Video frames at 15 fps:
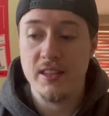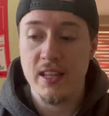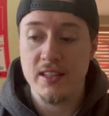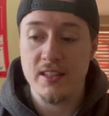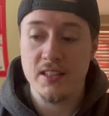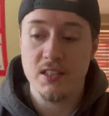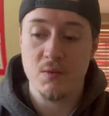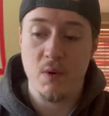that
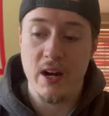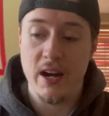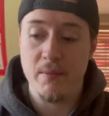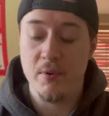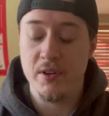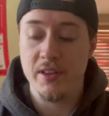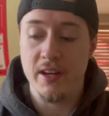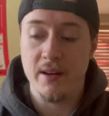this is why I
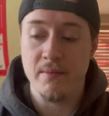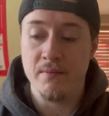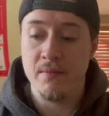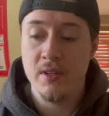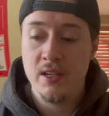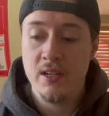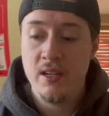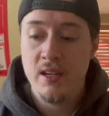put them
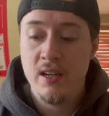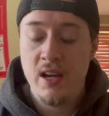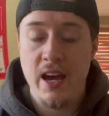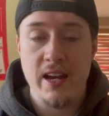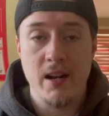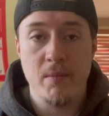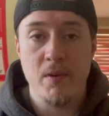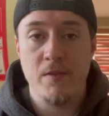
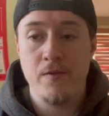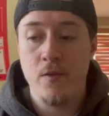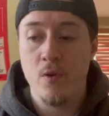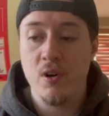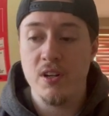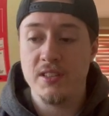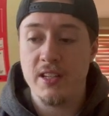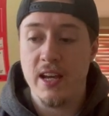at number
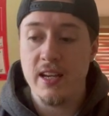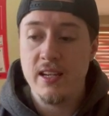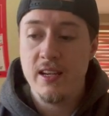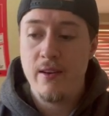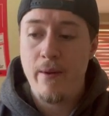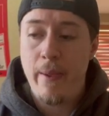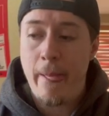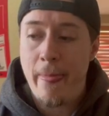four, is that
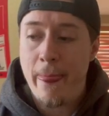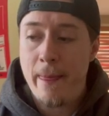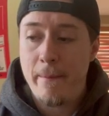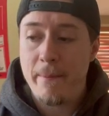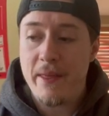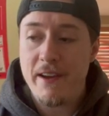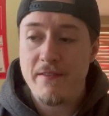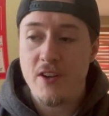
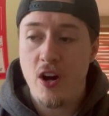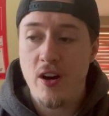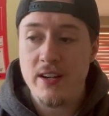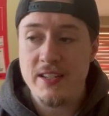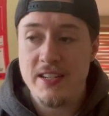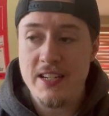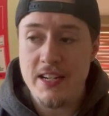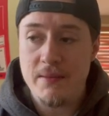they've
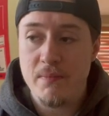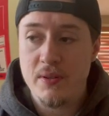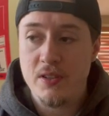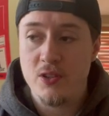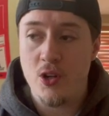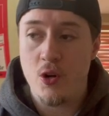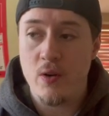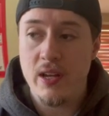gone deep.
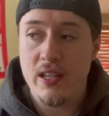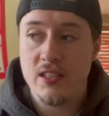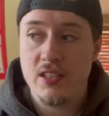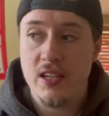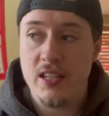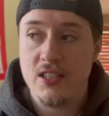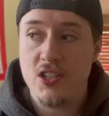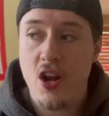So
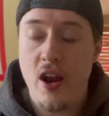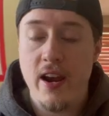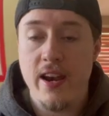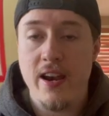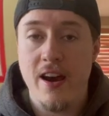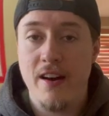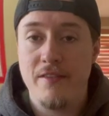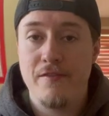it's not
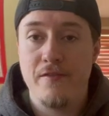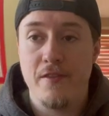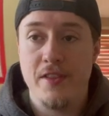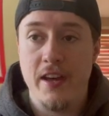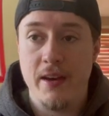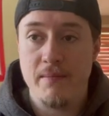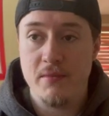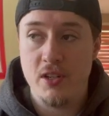enough for
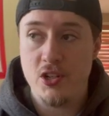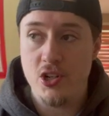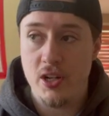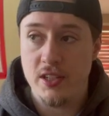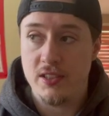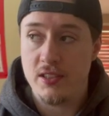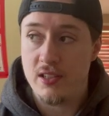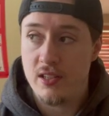them to
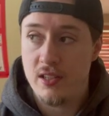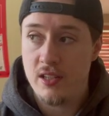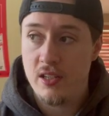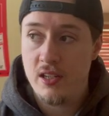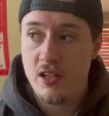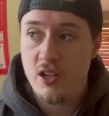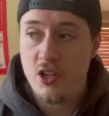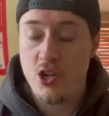just,
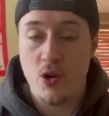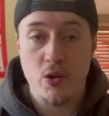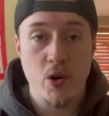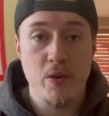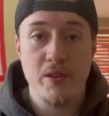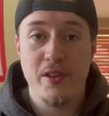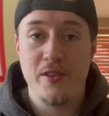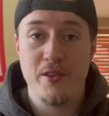go
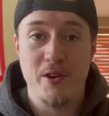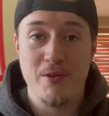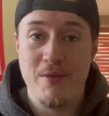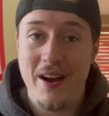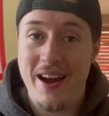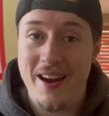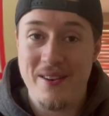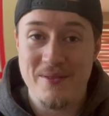to the third
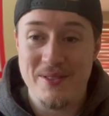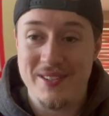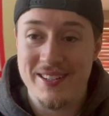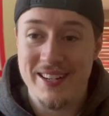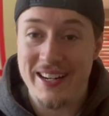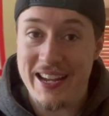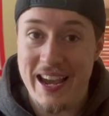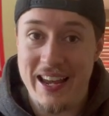round
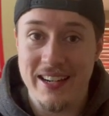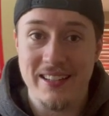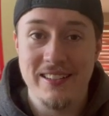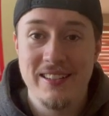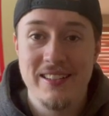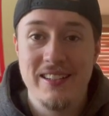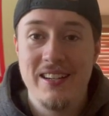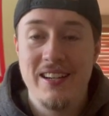again.
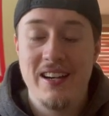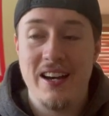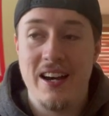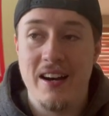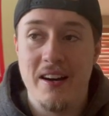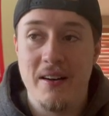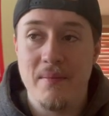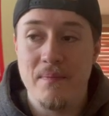
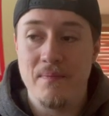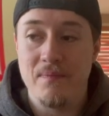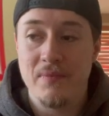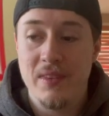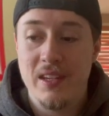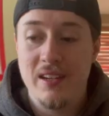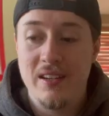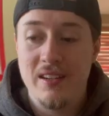Um,
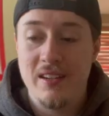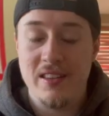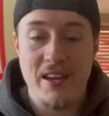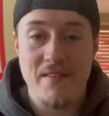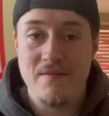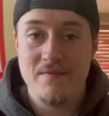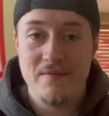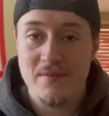
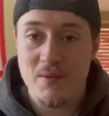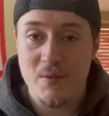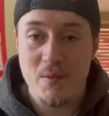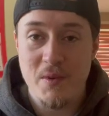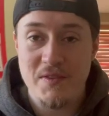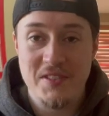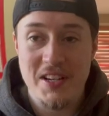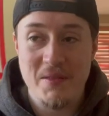
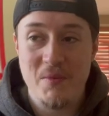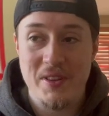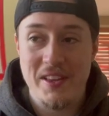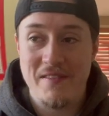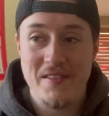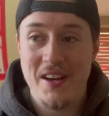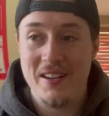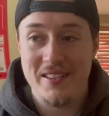we've seen what
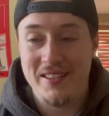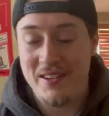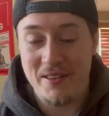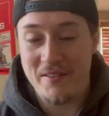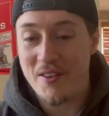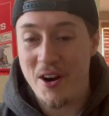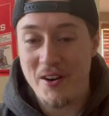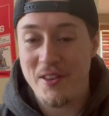they've done.
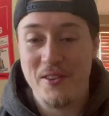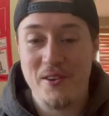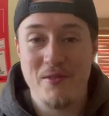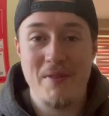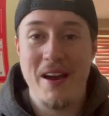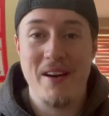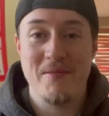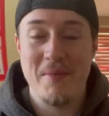They've gone to the third
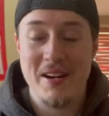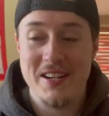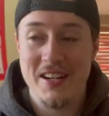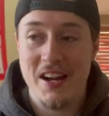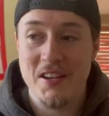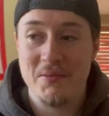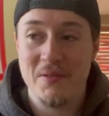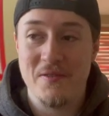round many
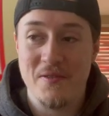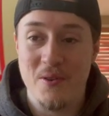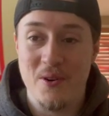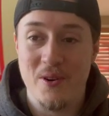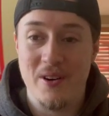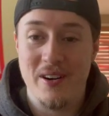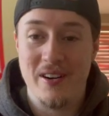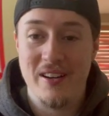times
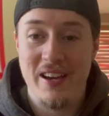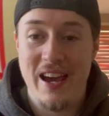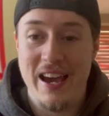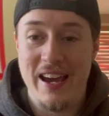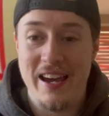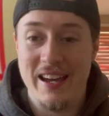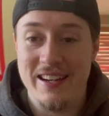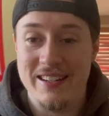before,
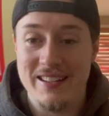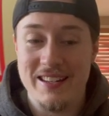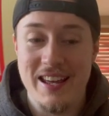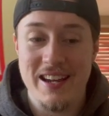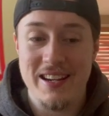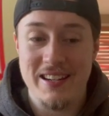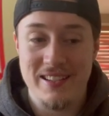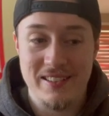and
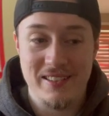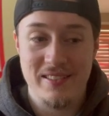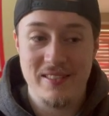they